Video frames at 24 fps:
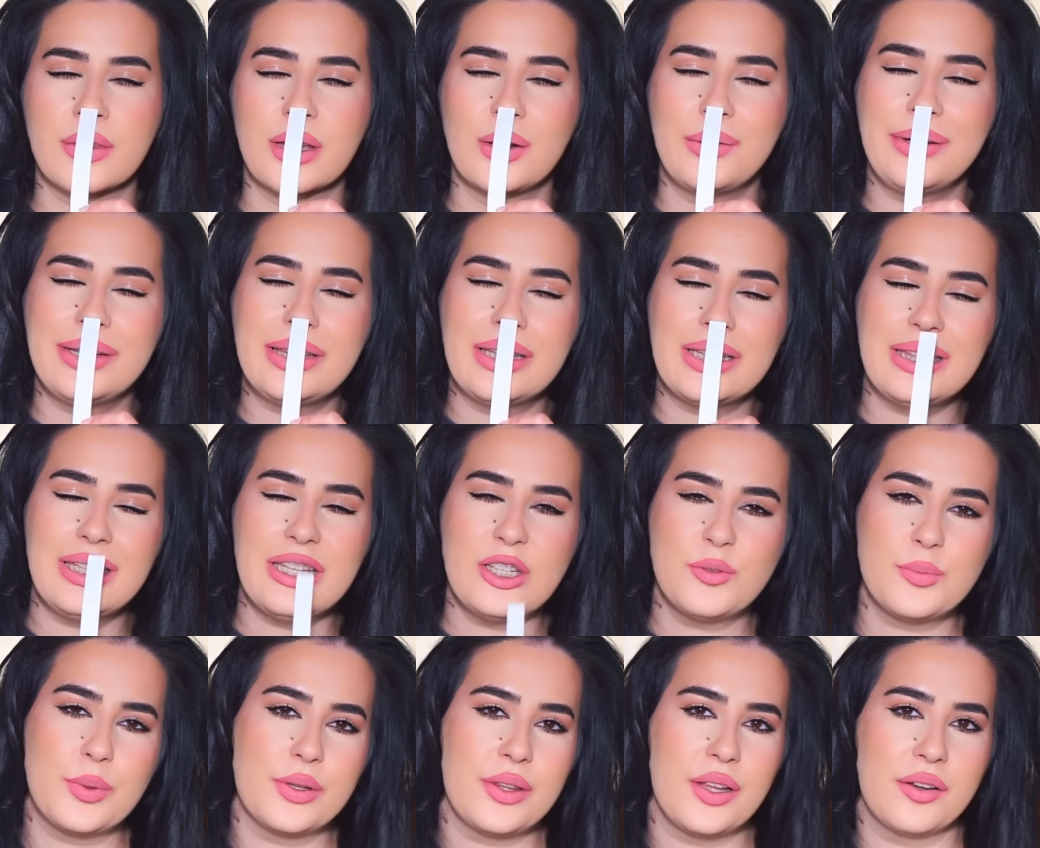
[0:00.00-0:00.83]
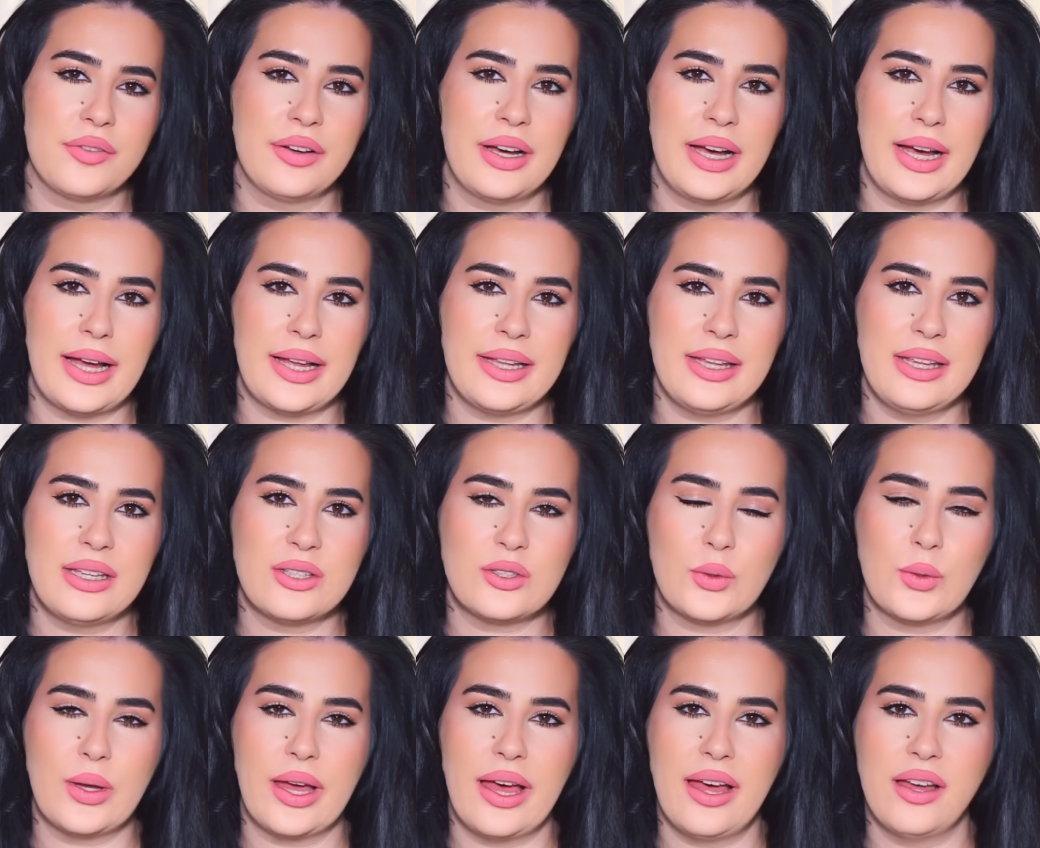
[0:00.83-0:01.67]
with a teaspoon of honey,
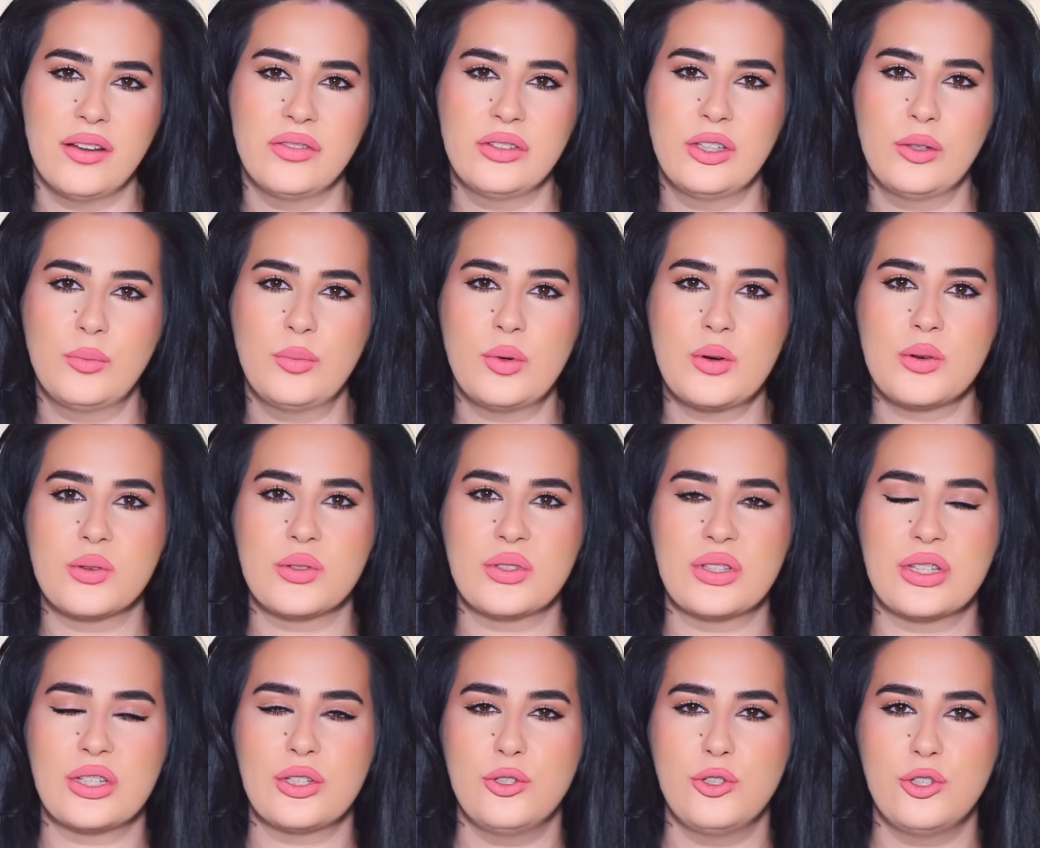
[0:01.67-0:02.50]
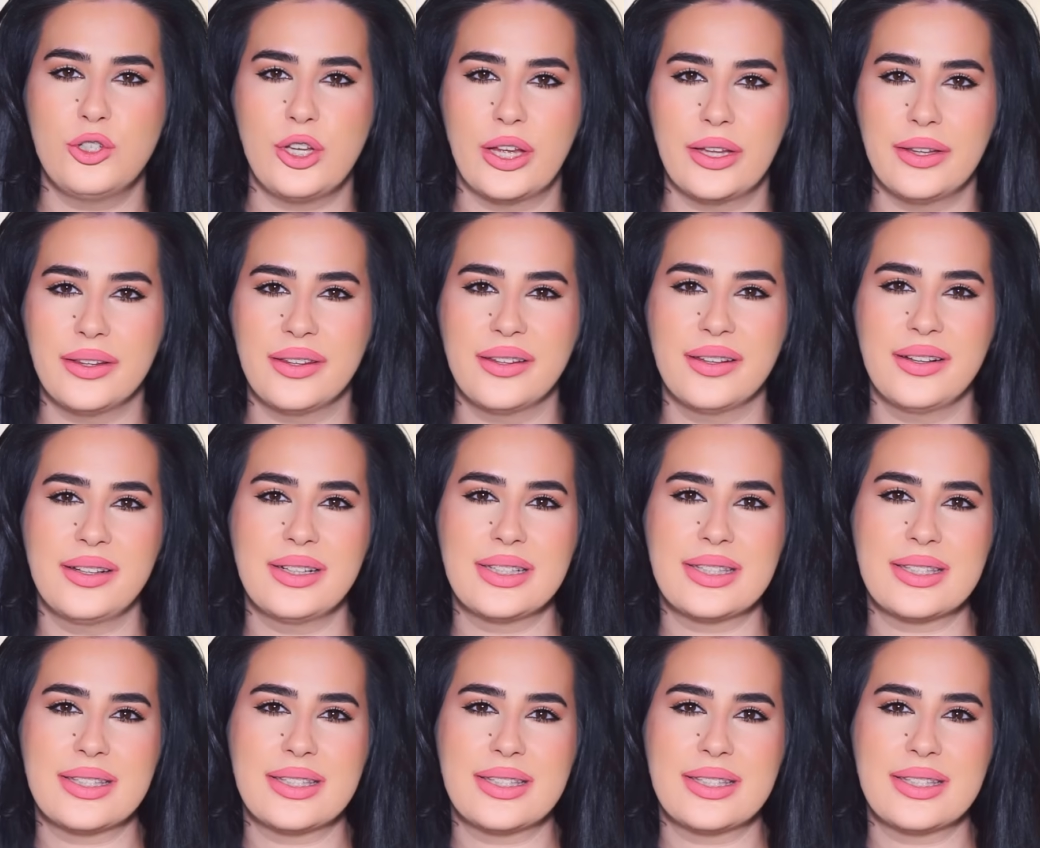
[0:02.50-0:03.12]
so you have the most gentle,